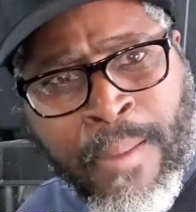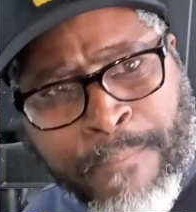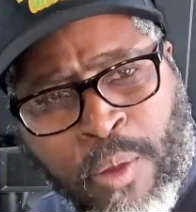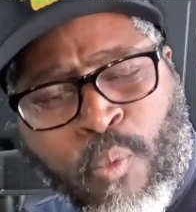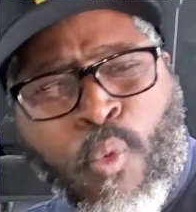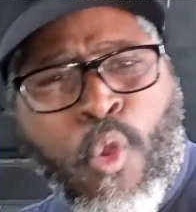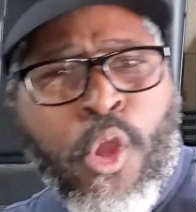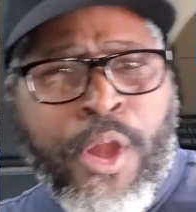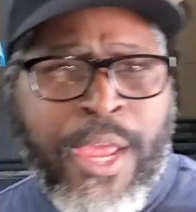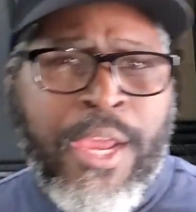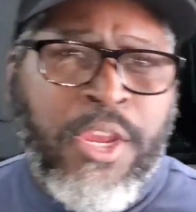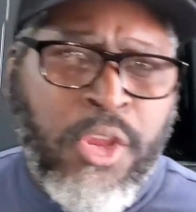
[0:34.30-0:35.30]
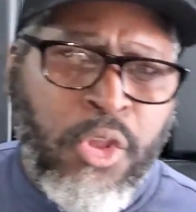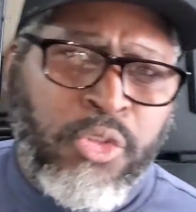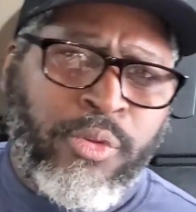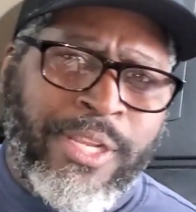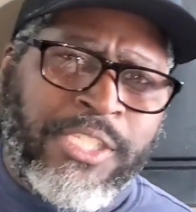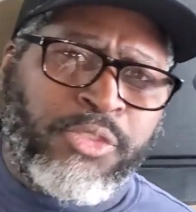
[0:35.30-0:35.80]
But warning, use
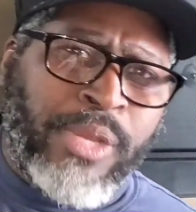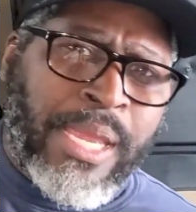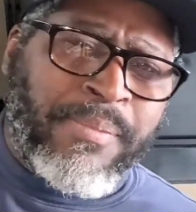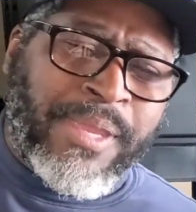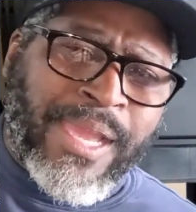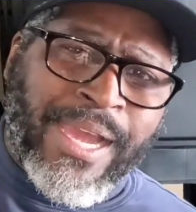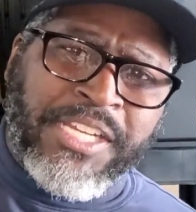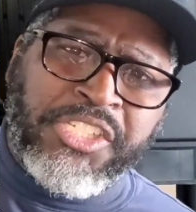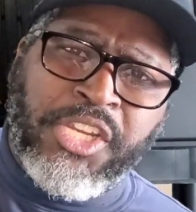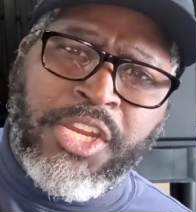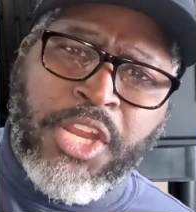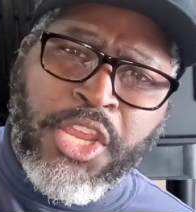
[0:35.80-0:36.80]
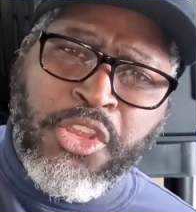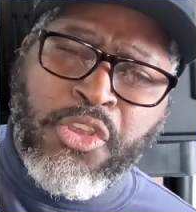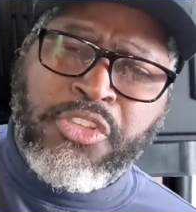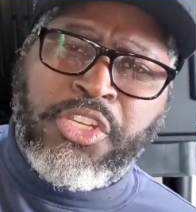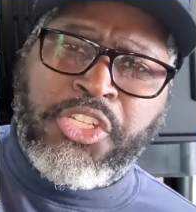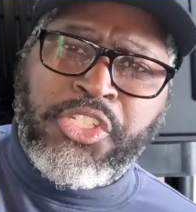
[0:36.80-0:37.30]
with extreme caution.
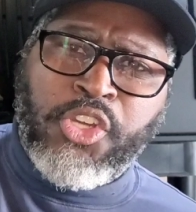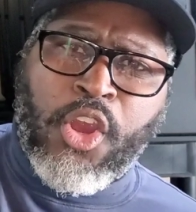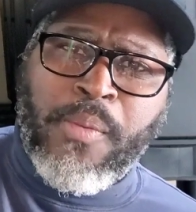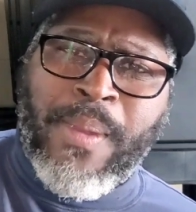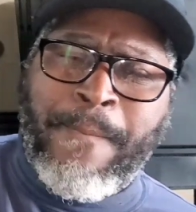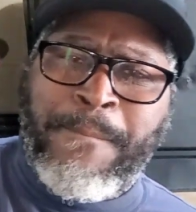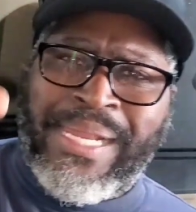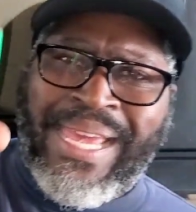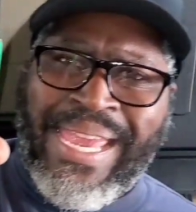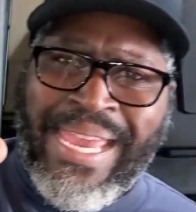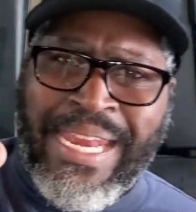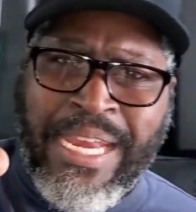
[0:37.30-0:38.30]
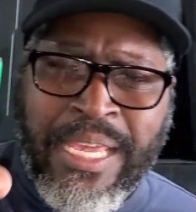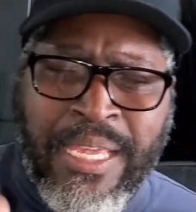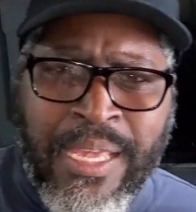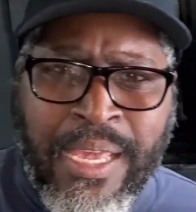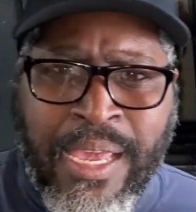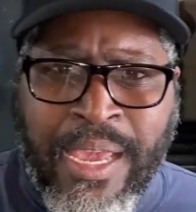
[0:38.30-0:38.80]
Use a sharp blade.
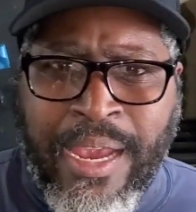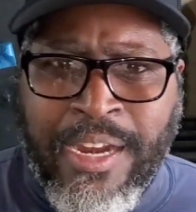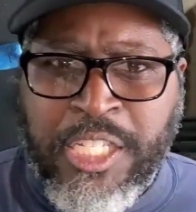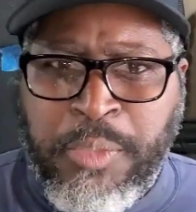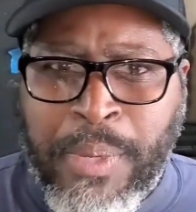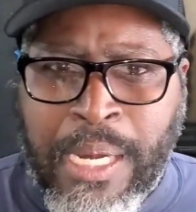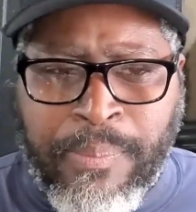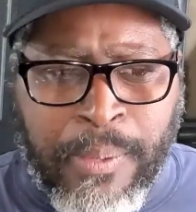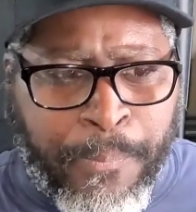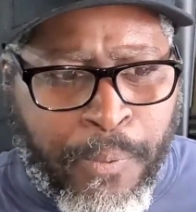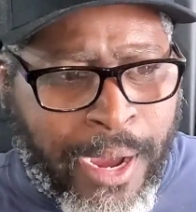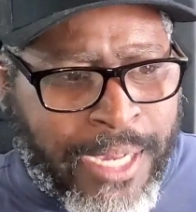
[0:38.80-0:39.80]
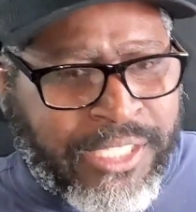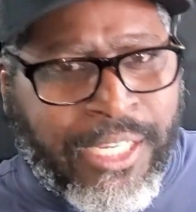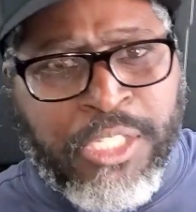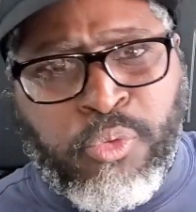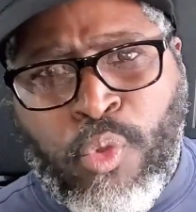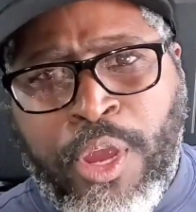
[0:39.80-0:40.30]
And to speed up the
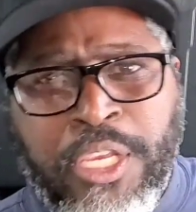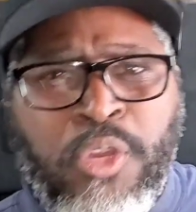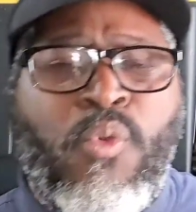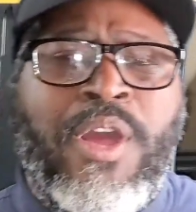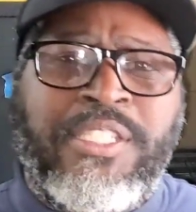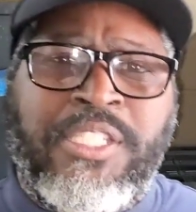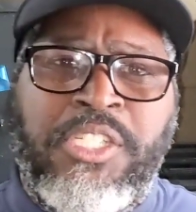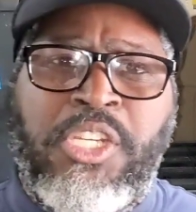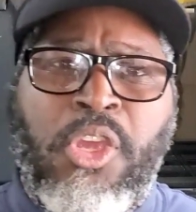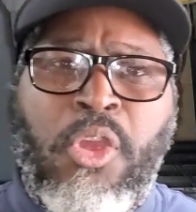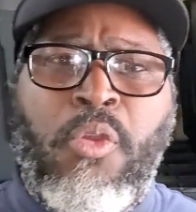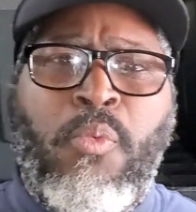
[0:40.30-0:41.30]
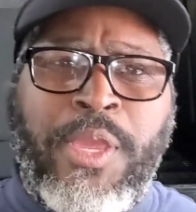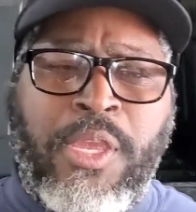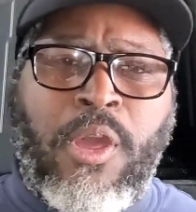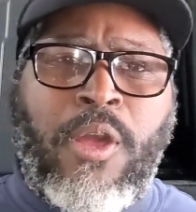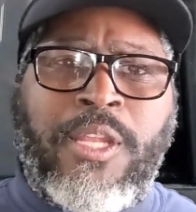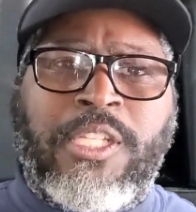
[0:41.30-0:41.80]
process, what you want to do, we
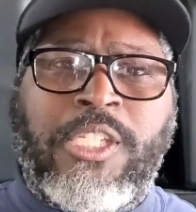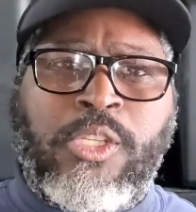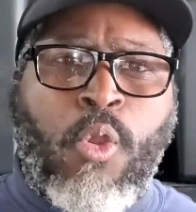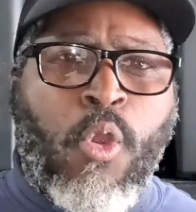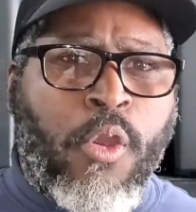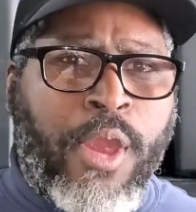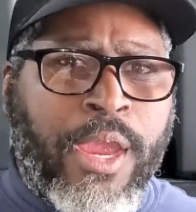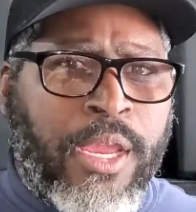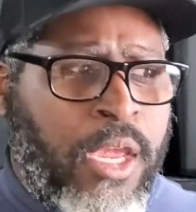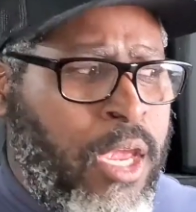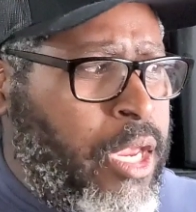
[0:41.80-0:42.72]
call it scoring.